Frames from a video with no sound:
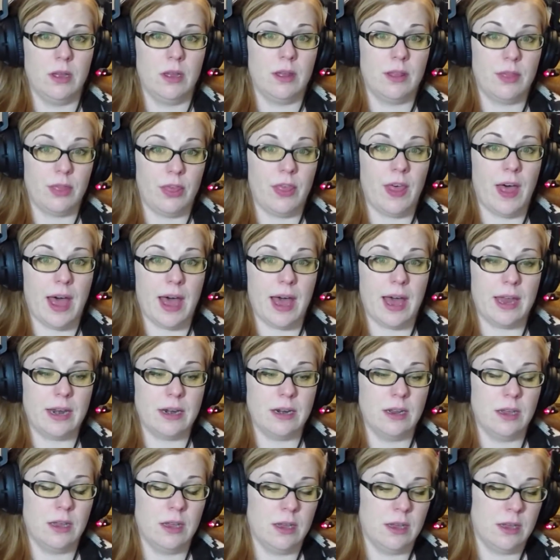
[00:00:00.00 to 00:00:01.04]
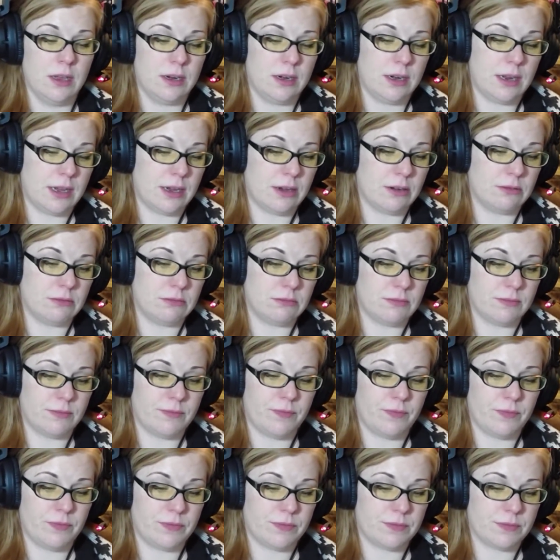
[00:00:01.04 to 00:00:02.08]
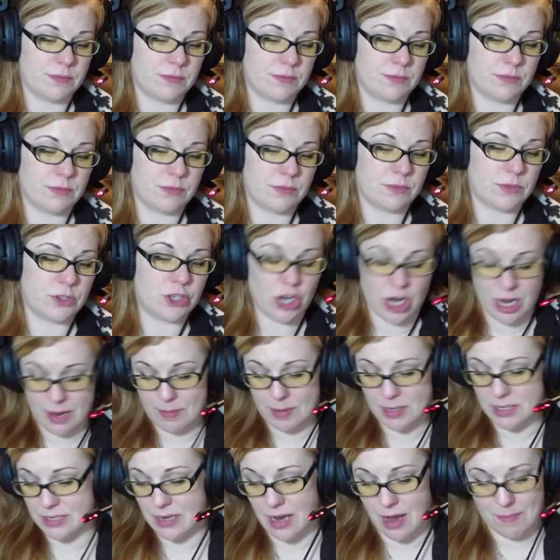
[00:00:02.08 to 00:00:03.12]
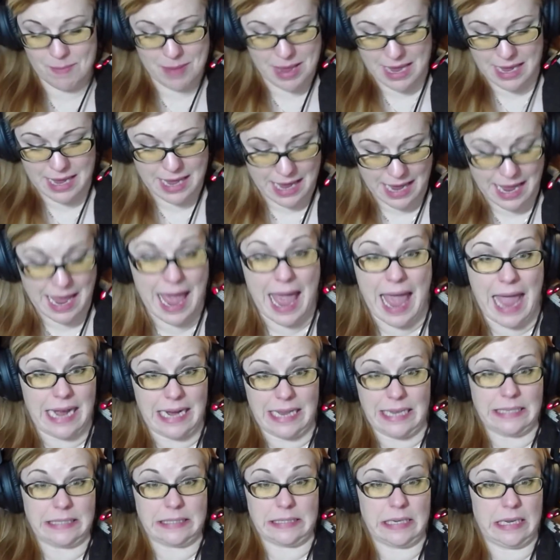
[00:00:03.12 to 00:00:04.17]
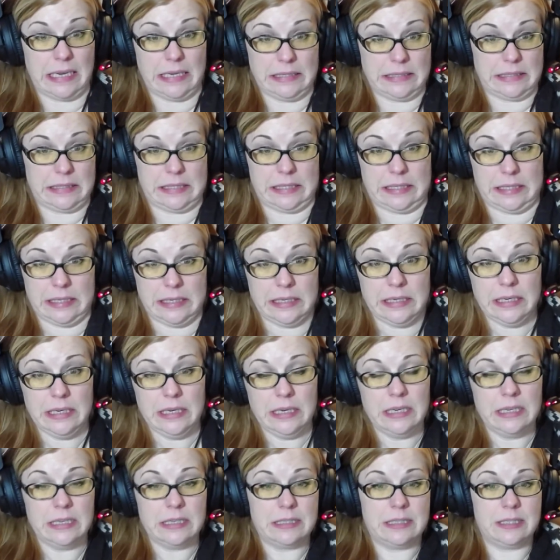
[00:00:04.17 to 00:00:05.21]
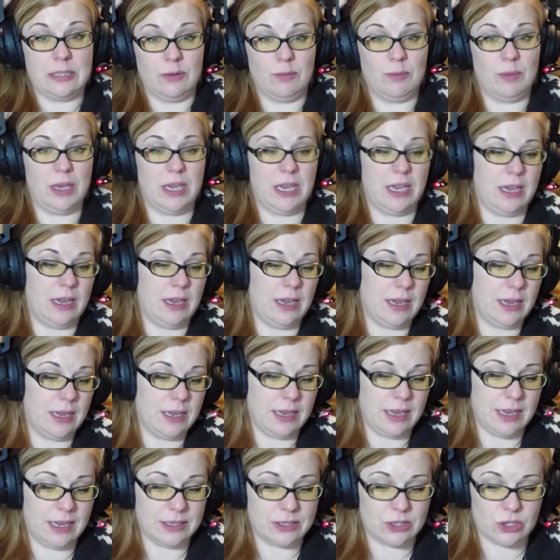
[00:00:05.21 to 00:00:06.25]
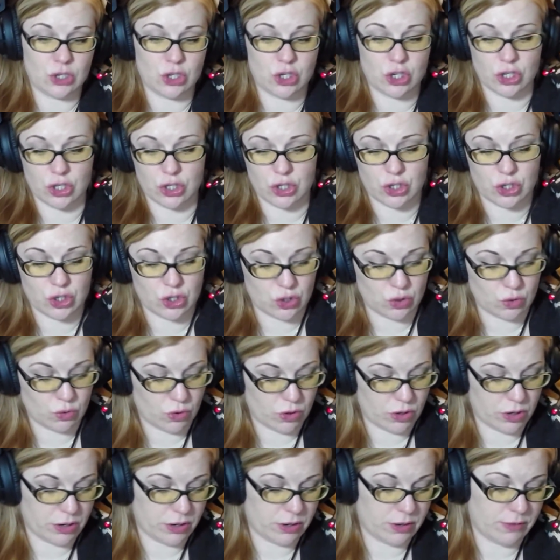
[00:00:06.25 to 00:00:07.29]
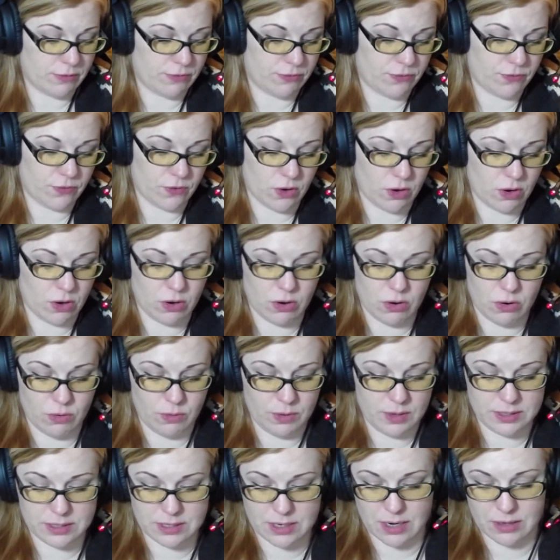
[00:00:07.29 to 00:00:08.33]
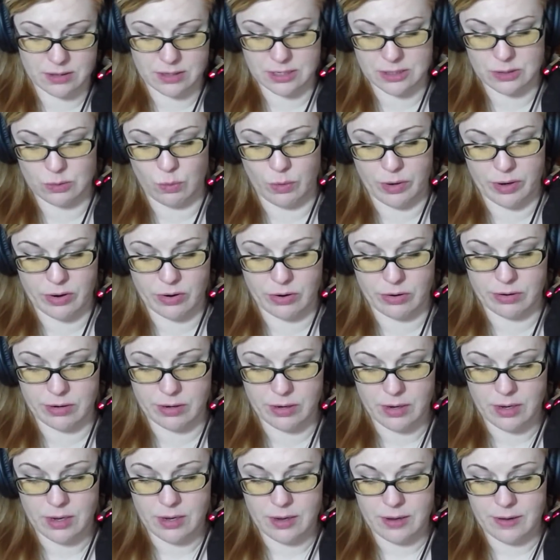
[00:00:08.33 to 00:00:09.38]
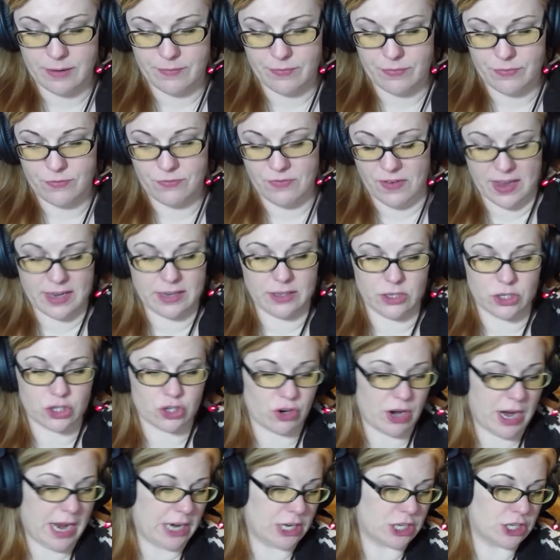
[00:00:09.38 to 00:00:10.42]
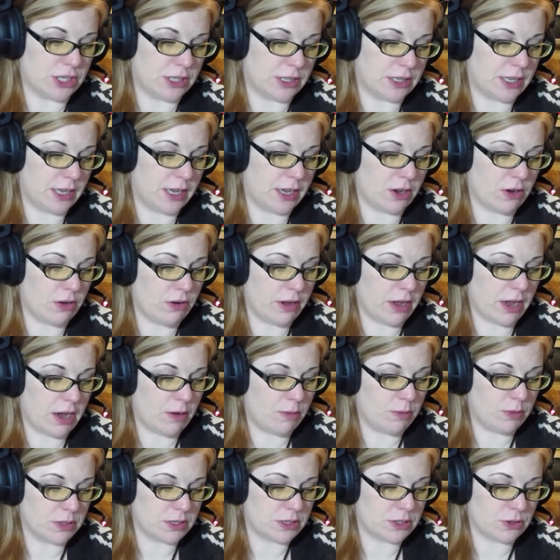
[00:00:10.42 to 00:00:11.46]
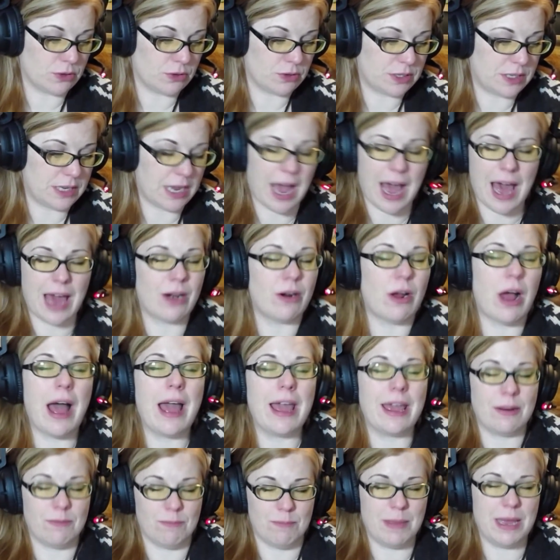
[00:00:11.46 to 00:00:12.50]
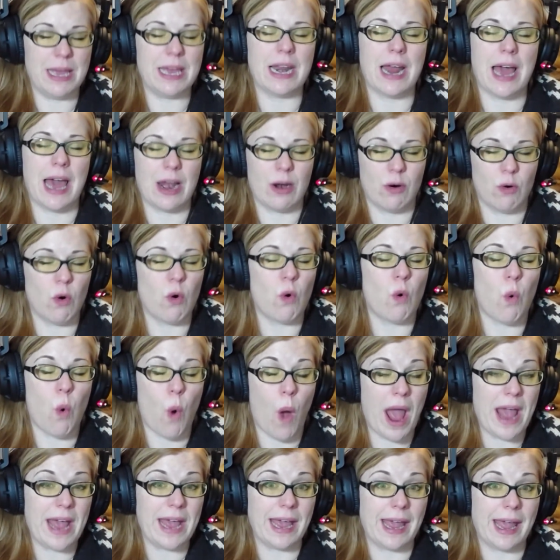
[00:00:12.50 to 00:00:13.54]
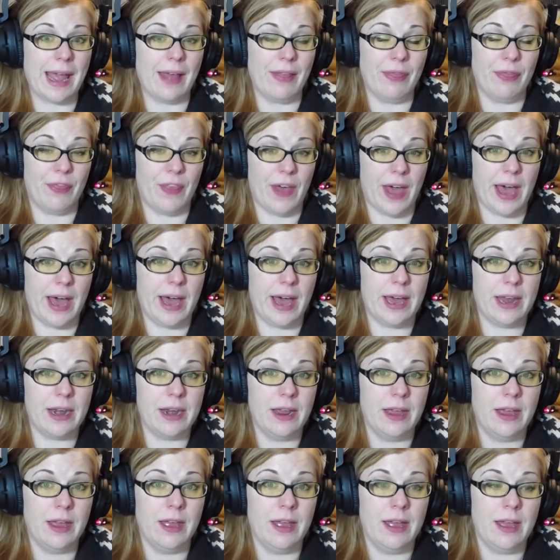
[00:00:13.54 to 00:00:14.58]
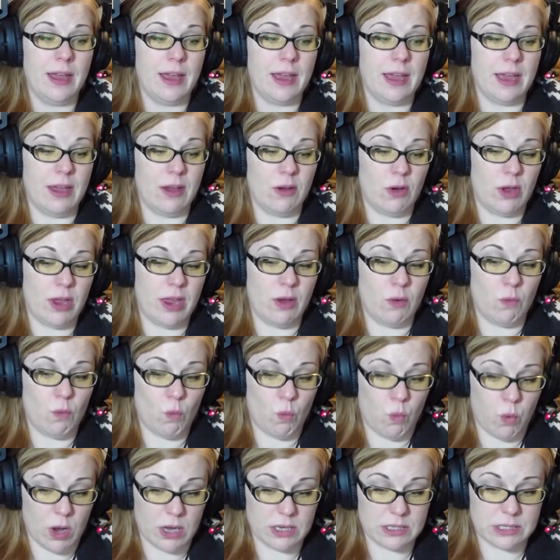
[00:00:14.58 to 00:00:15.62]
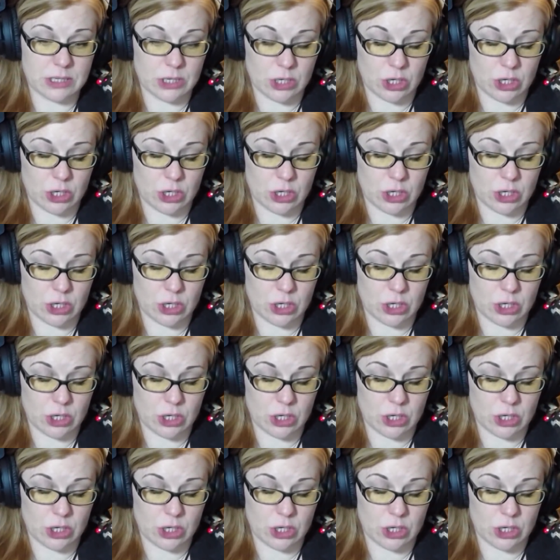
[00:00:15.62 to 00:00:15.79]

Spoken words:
that. Now, Jaime's not making any sense to me. It's just sort of, oh, he's got this weird fatal attraction thing going on with Cersei. I admit I don't quite get that. It was